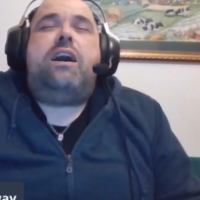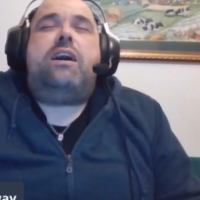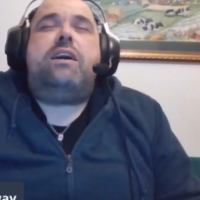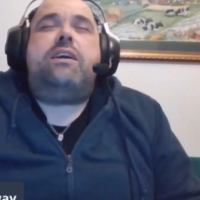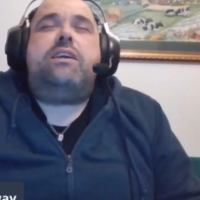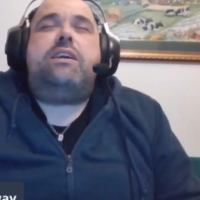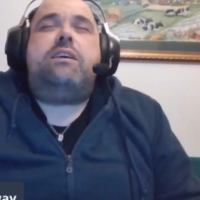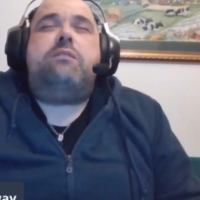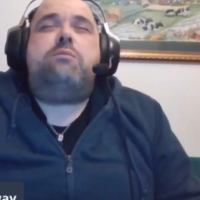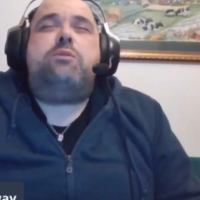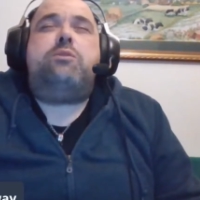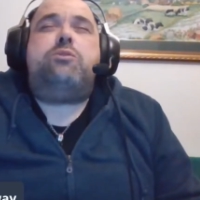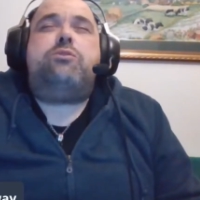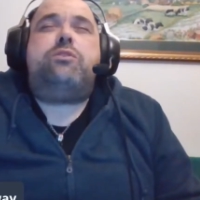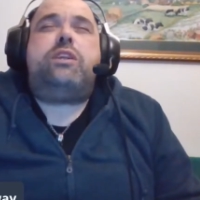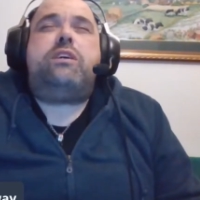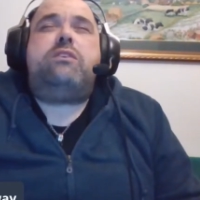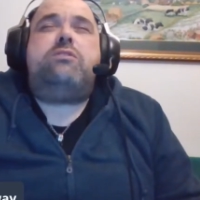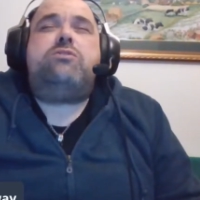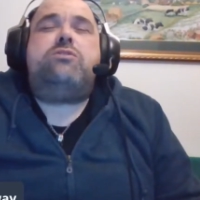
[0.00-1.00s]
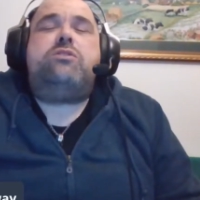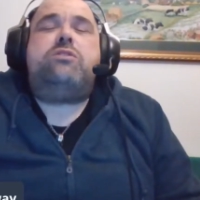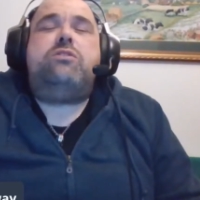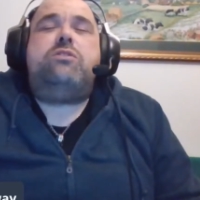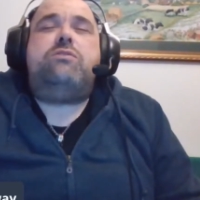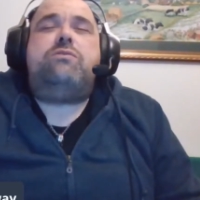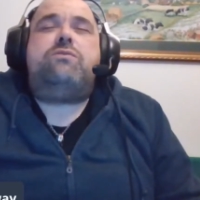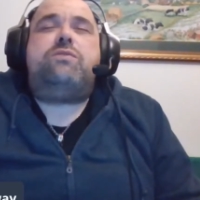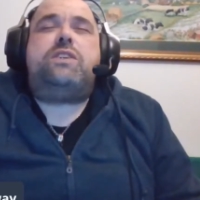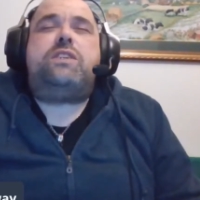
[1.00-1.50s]
I am your announcer,
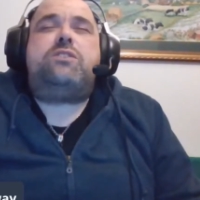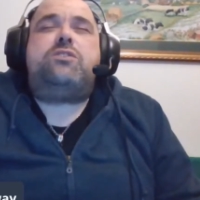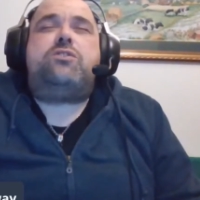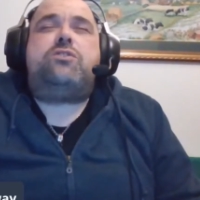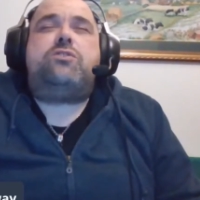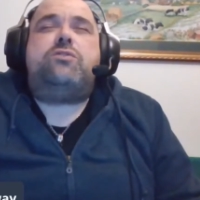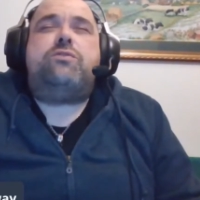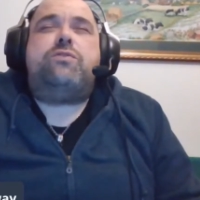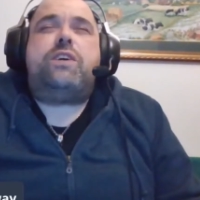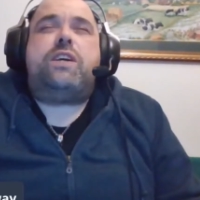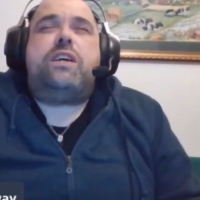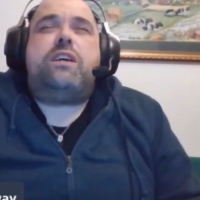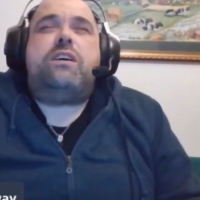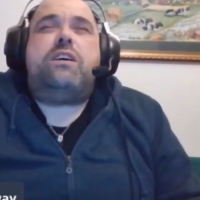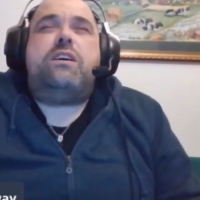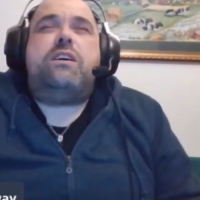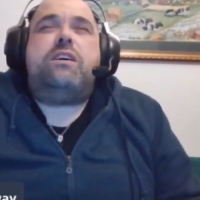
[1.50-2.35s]
Victor Gouveia.